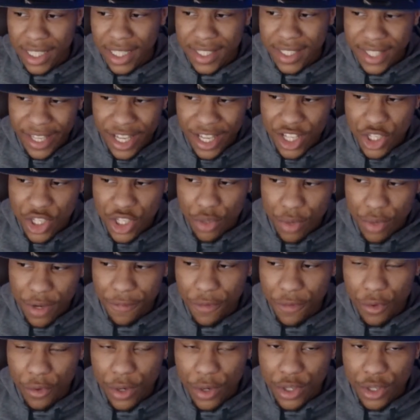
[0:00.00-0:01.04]
ten,
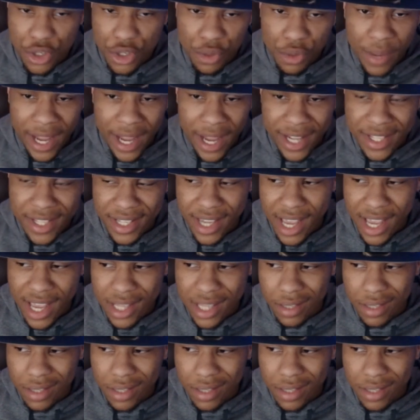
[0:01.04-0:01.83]
twenty-four, and two A T S.